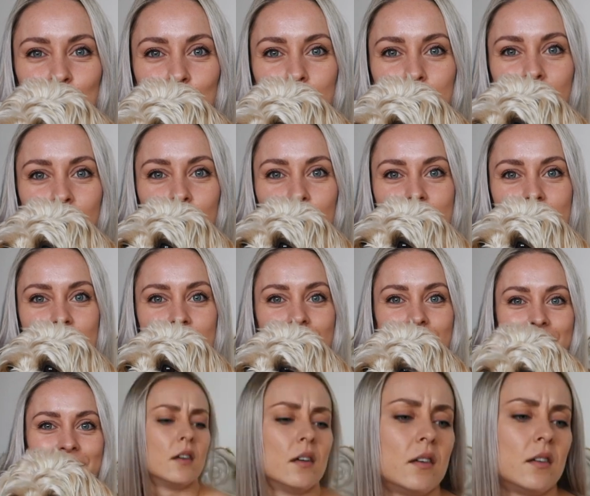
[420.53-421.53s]
Almost.
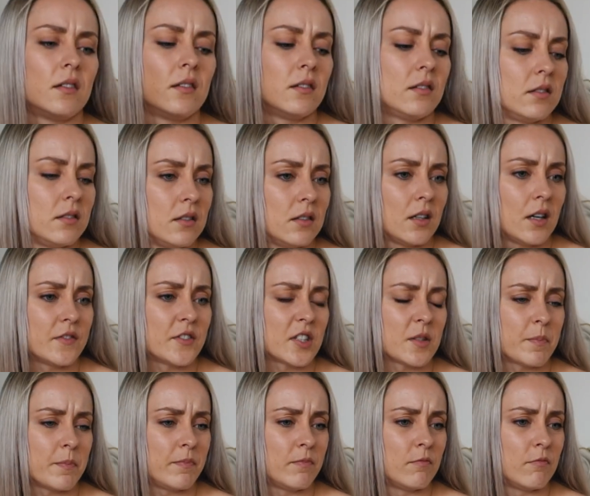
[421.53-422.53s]
Oh, I've
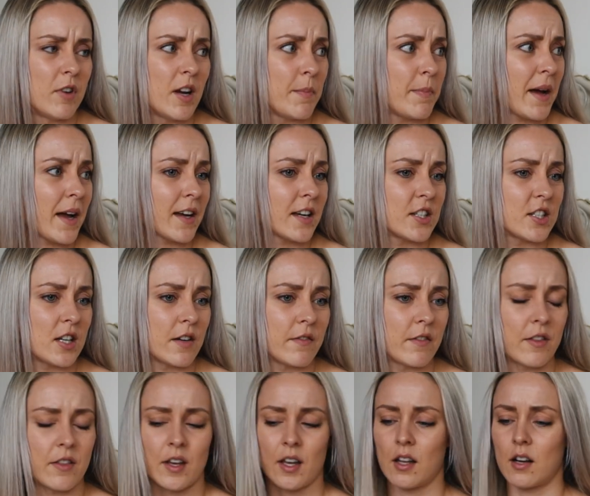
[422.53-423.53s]
just repackaged
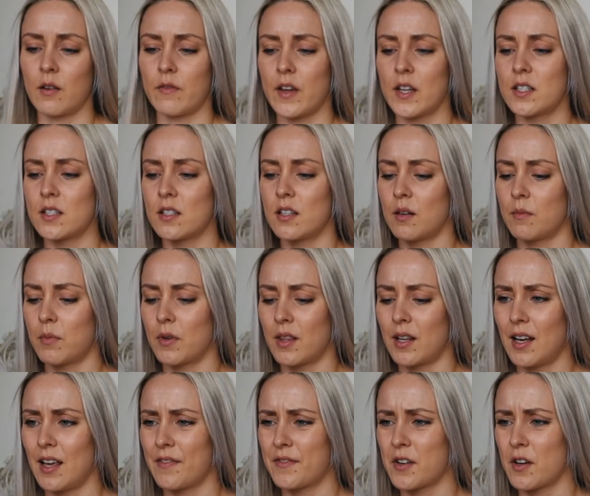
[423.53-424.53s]
everything and I've ended up with
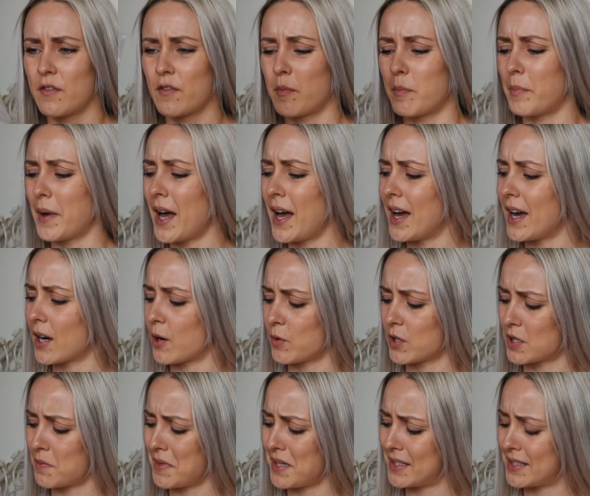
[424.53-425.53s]
a leftover bag,
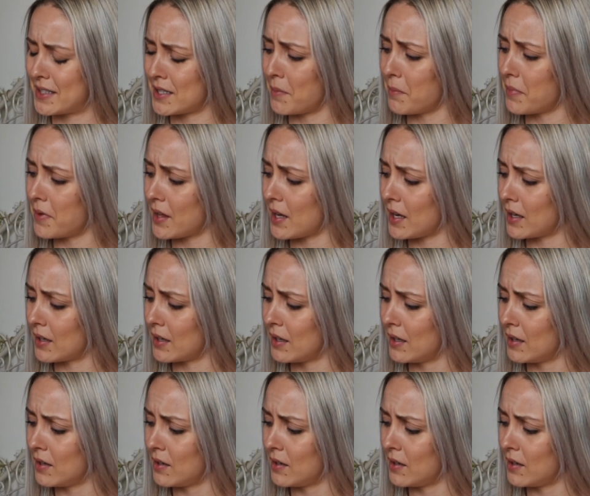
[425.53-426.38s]
which means something's